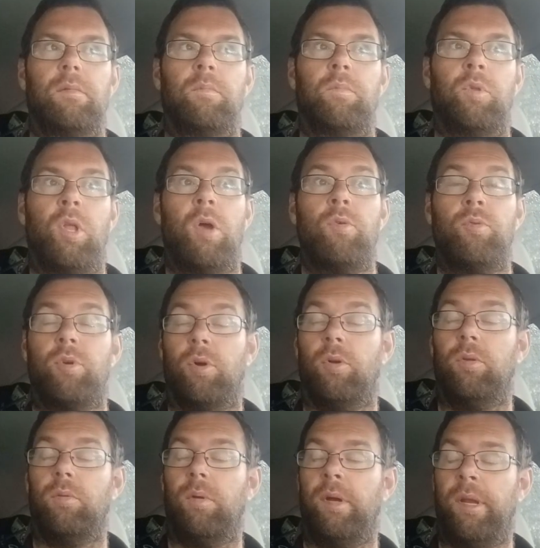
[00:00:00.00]

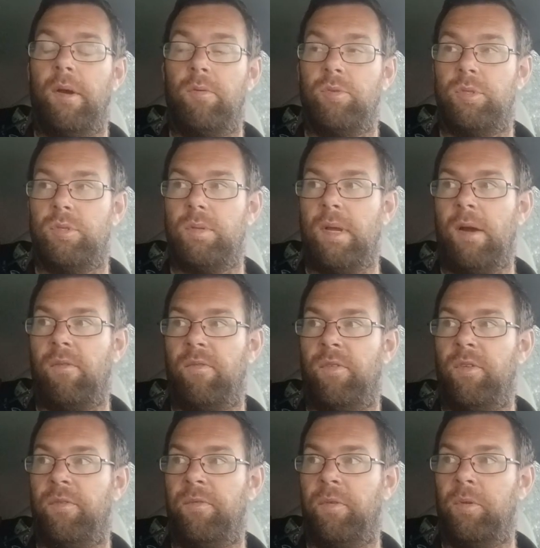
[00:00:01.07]
local and I was out for
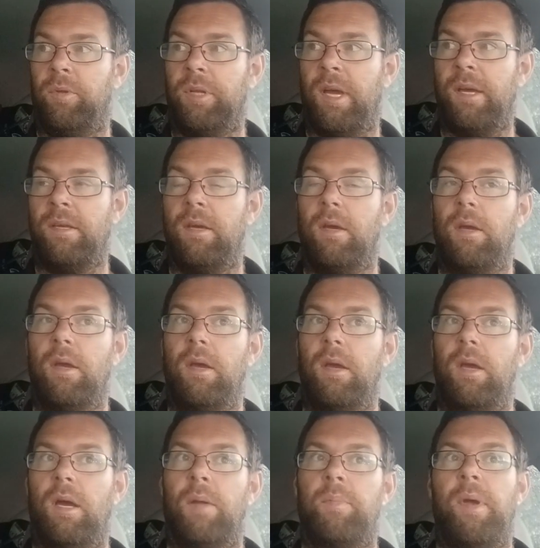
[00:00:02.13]
the full day,
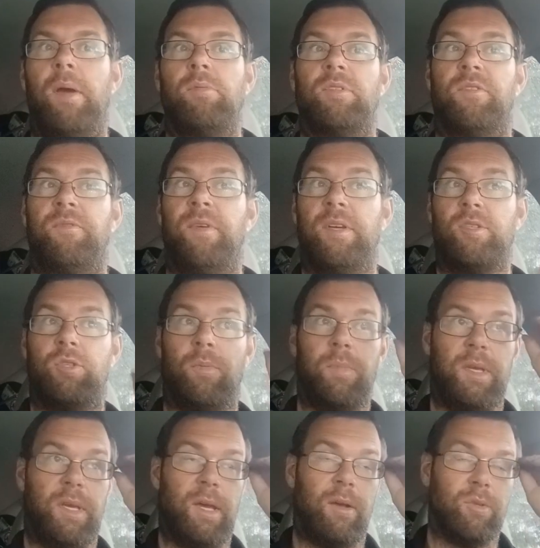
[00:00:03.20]
I'd be able to fit
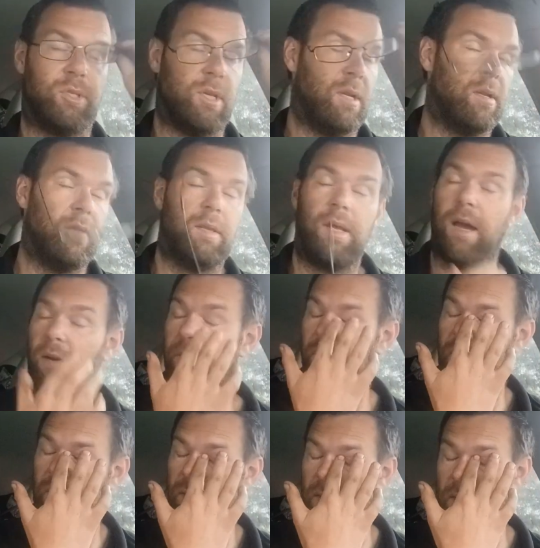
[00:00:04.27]
something else in the
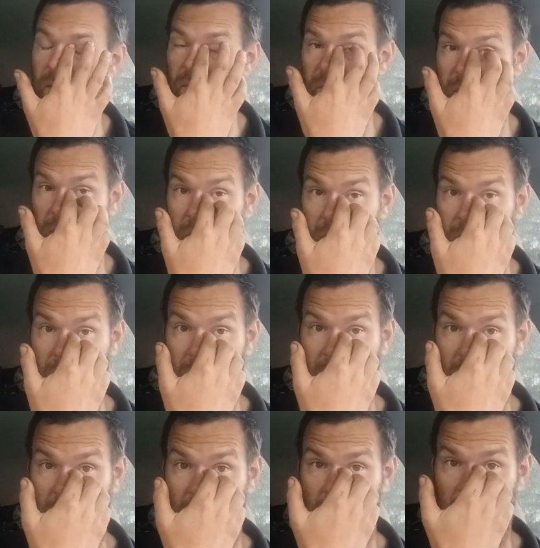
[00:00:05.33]
evening on the way
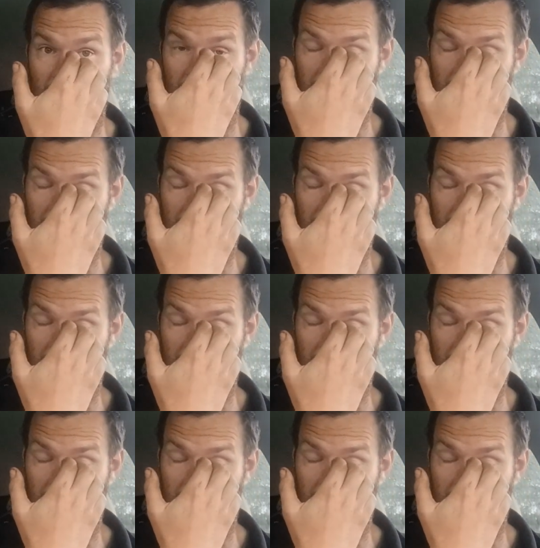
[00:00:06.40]
home.